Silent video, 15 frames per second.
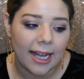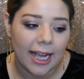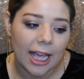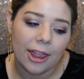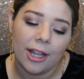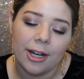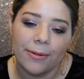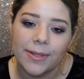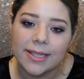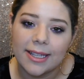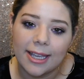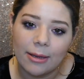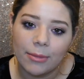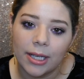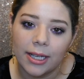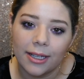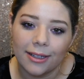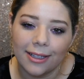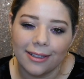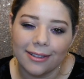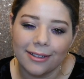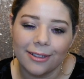I thought it was a gimmick,
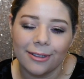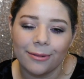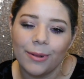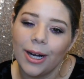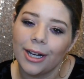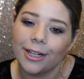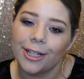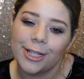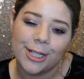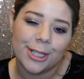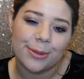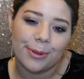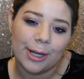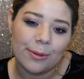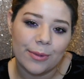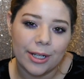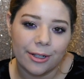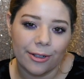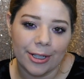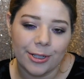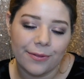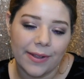like, oh, water, you're just spraying water
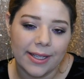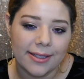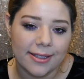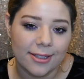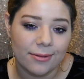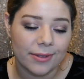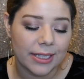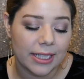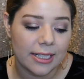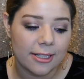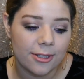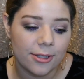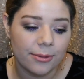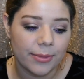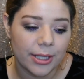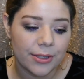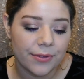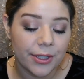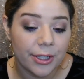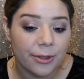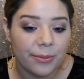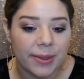on your face, is it really going to do much
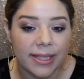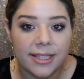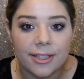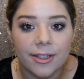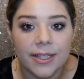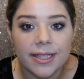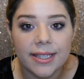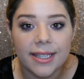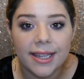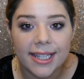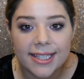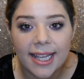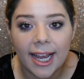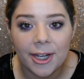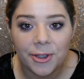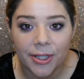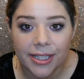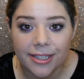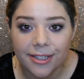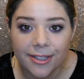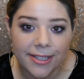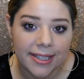for you? But seriously, this
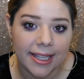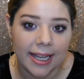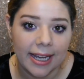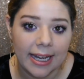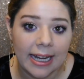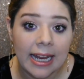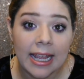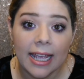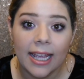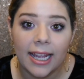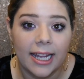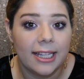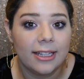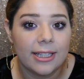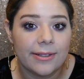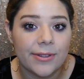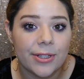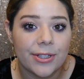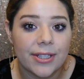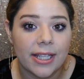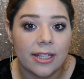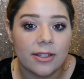hydrates your skin. It leaves
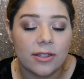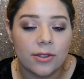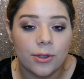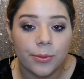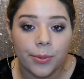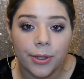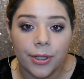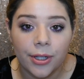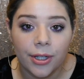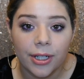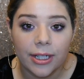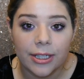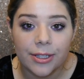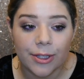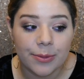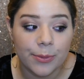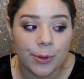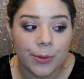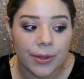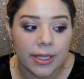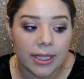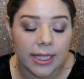your skin super
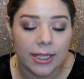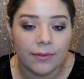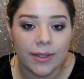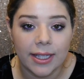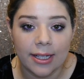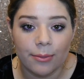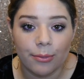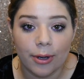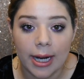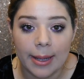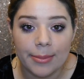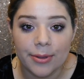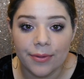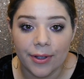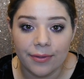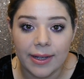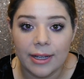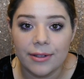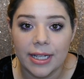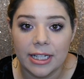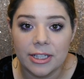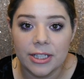smooth and even and prepped for
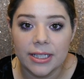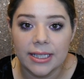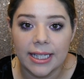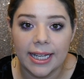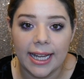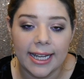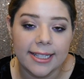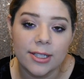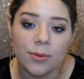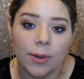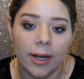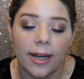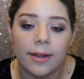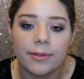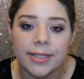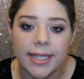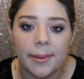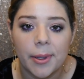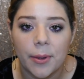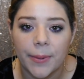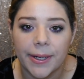foundation. Like, I swear every time I